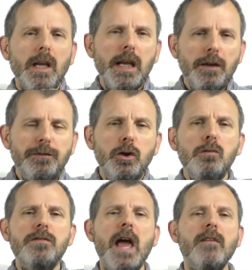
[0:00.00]
If
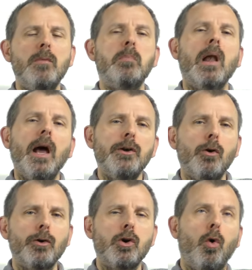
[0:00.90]
you've ever played
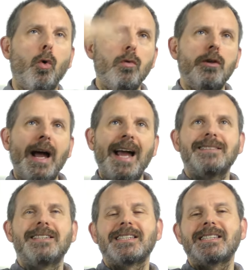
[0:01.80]
on a court that
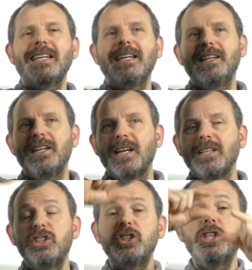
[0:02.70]
had the
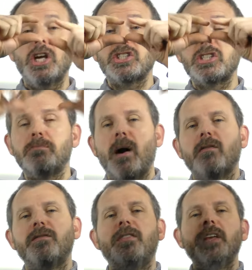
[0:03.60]
ceiling just
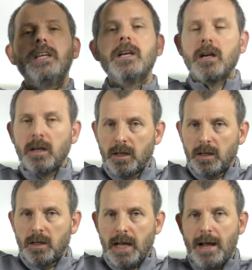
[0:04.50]
above the
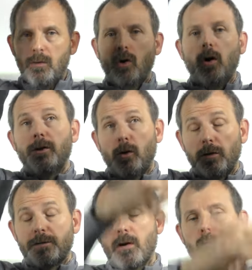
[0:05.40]
outline on
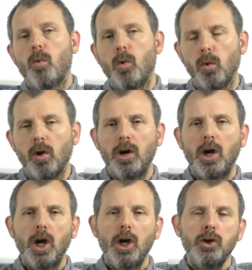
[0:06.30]
the front wall,
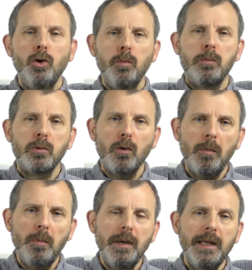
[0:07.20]
you'll
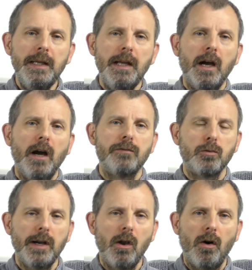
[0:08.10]
probably have
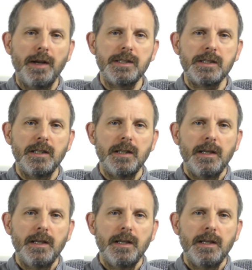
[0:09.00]
realized